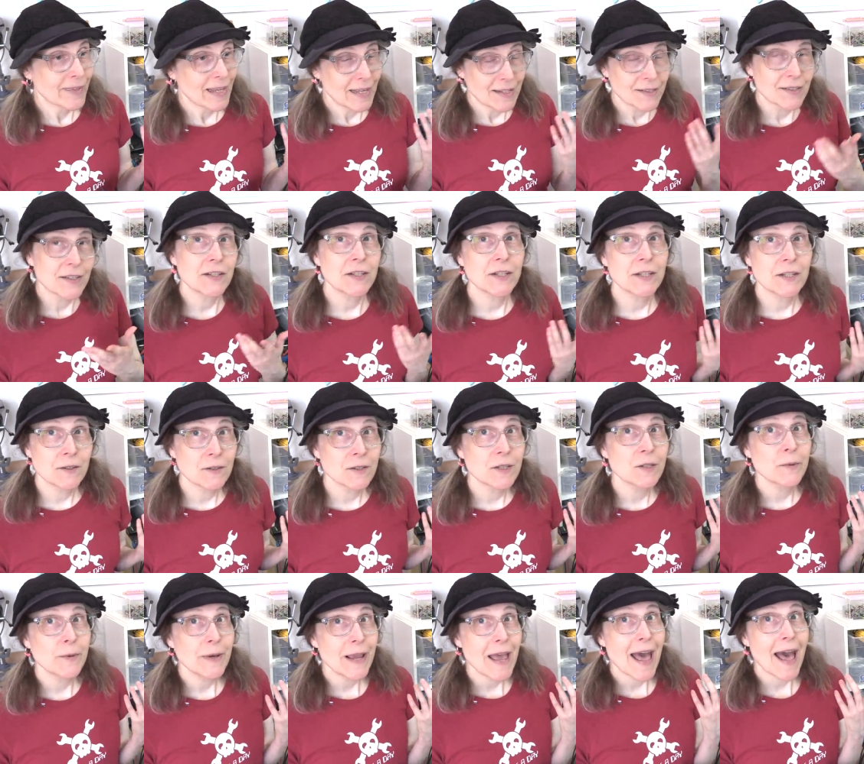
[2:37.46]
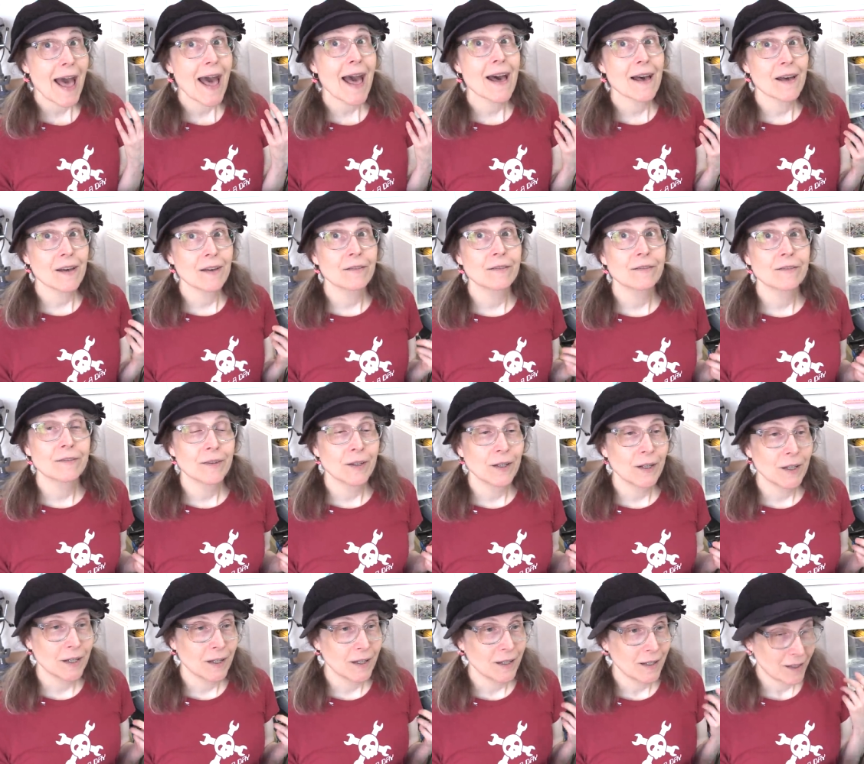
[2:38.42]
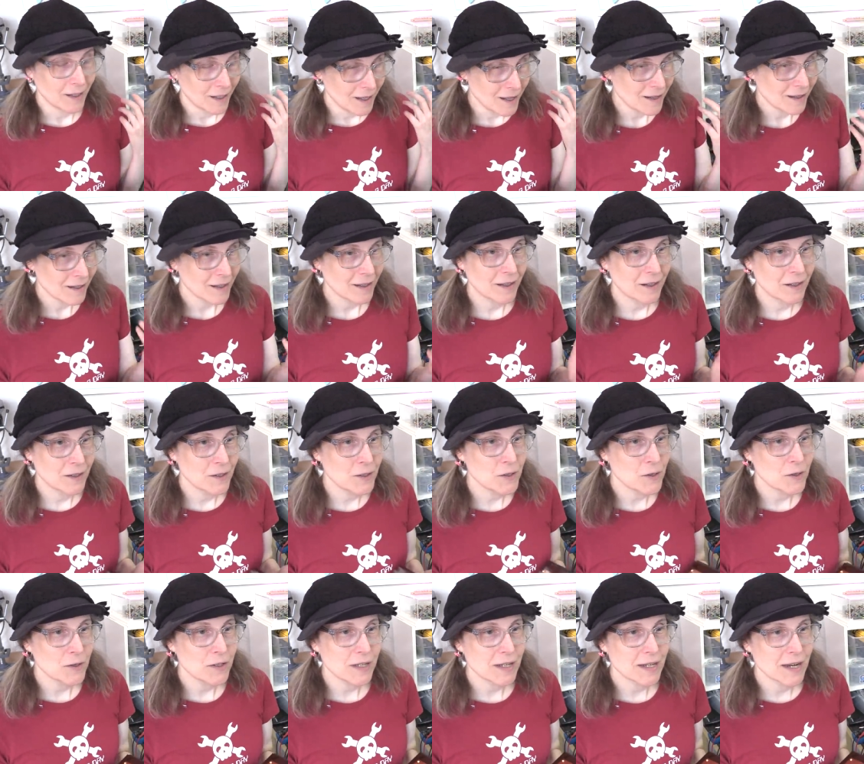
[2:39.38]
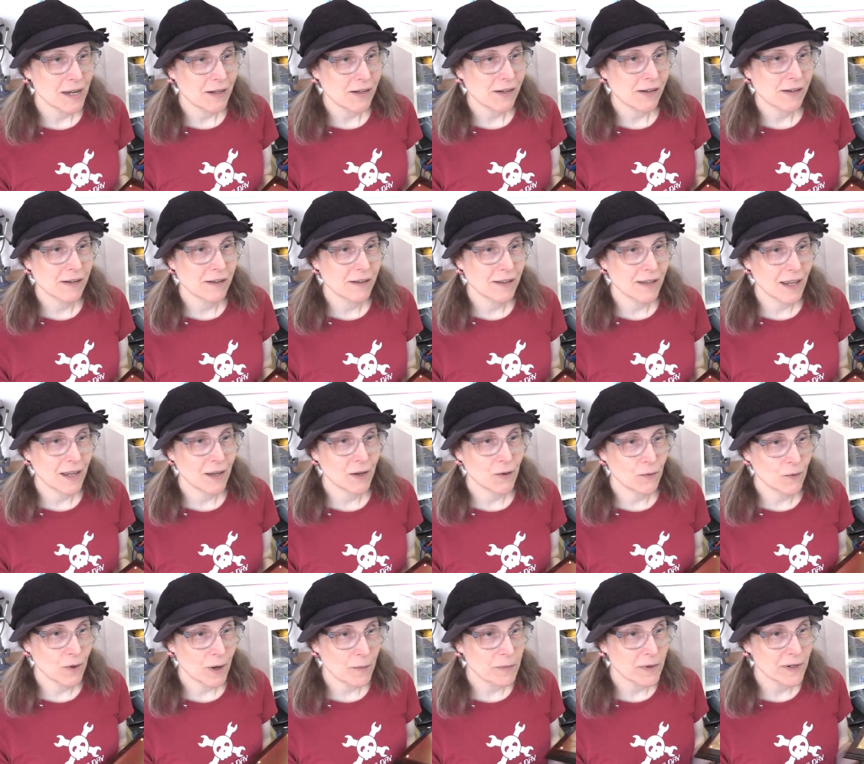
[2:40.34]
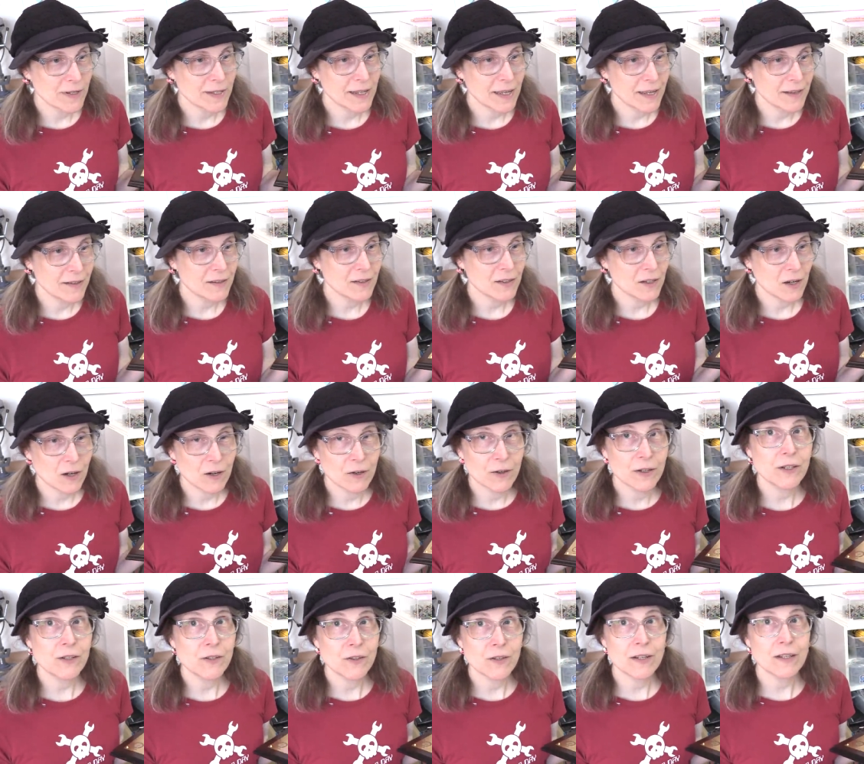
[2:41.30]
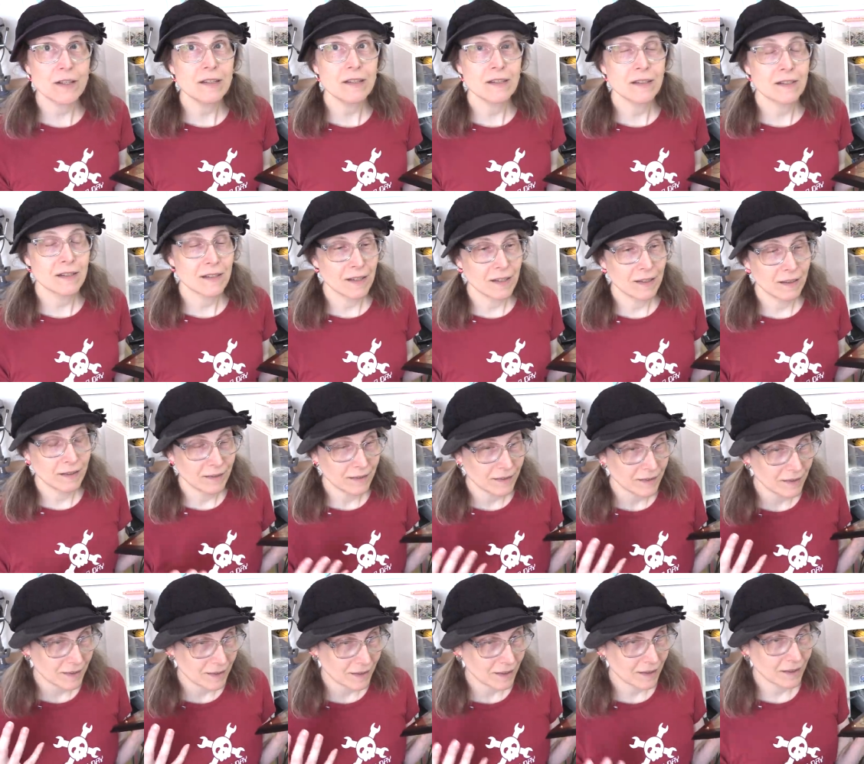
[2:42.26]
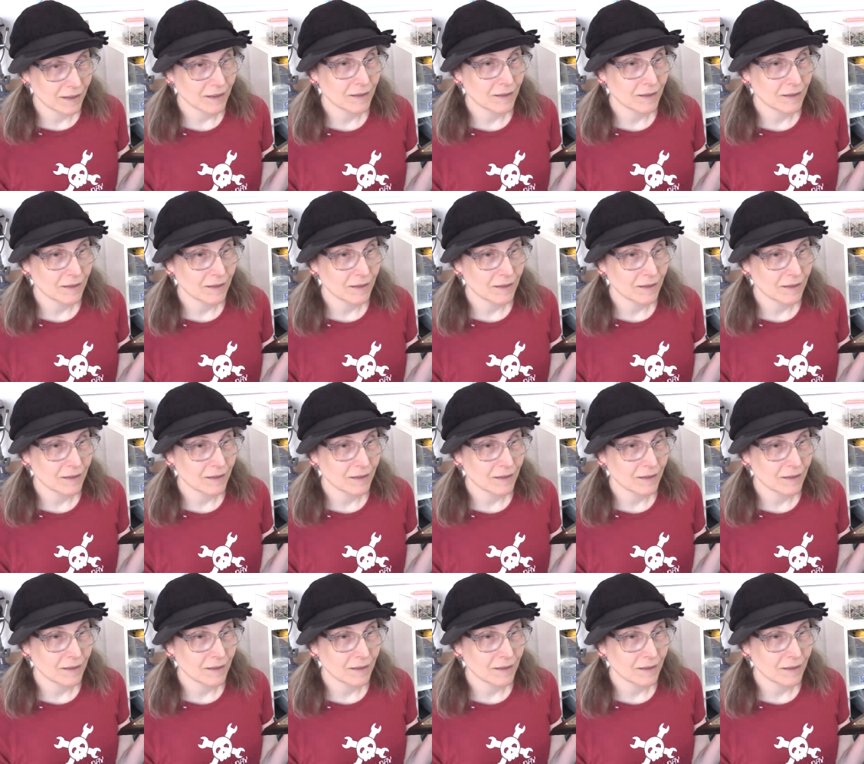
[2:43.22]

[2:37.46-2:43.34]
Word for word: as engineers that we have an association that represents our interests and